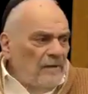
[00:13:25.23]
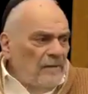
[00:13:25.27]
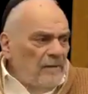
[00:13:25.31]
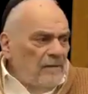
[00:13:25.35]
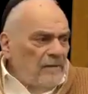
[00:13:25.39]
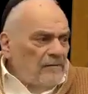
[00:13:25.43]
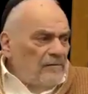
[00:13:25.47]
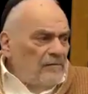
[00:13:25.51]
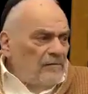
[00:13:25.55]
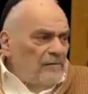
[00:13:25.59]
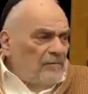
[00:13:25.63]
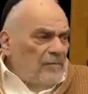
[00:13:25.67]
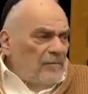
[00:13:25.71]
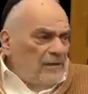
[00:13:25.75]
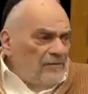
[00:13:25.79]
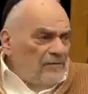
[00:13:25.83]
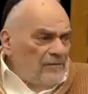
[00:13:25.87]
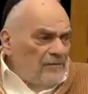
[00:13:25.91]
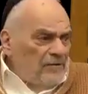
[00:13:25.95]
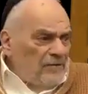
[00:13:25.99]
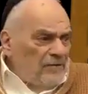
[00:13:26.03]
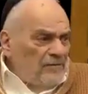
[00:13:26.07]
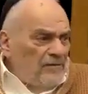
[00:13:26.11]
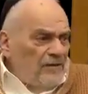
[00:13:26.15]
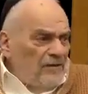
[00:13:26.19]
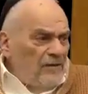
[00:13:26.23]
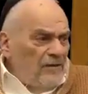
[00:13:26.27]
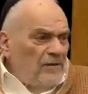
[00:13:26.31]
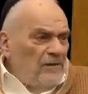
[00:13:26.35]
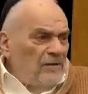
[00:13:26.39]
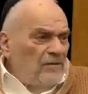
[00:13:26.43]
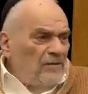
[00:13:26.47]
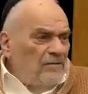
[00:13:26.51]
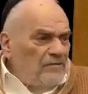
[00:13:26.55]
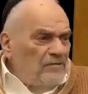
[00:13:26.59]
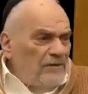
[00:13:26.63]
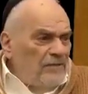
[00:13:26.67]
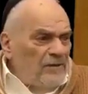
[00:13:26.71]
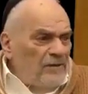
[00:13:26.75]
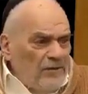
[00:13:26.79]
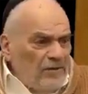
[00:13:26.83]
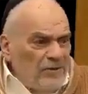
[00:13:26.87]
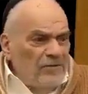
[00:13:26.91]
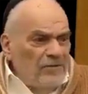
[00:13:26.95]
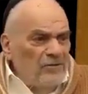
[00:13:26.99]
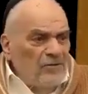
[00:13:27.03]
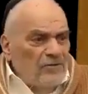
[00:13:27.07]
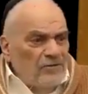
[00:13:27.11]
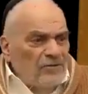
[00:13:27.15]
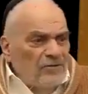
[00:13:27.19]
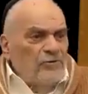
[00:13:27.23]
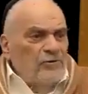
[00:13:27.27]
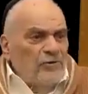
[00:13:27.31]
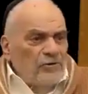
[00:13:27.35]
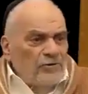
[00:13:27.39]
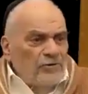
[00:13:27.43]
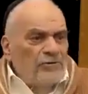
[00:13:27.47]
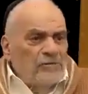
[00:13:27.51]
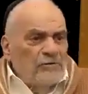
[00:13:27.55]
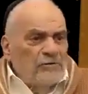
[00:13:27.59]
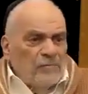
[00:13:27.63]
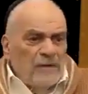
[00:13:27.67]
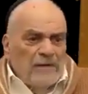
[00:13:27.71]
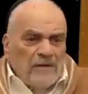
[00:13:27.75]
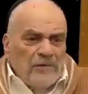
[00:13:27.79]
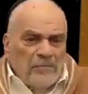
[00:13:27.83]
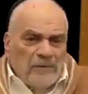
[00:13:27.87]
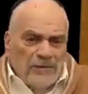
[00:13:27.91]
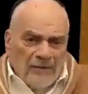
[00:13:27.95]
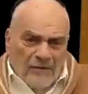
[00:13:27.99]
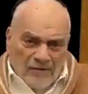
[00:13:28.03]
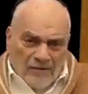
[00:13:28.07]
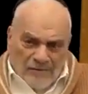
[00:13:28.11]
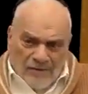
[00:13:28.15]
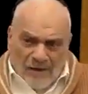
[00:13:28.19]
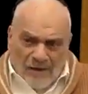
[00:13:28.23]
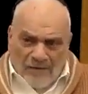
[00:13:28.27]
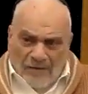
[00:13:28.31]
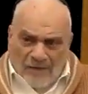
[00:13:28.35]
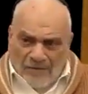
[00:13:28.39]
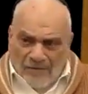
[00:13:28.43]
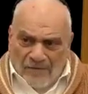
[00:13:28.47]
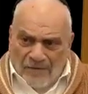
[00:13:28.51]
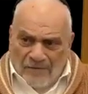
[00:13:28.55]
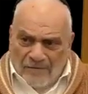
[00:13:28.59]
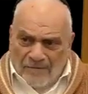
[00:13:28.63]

The Ramban says no, V'Yodu, the Jewish people will know.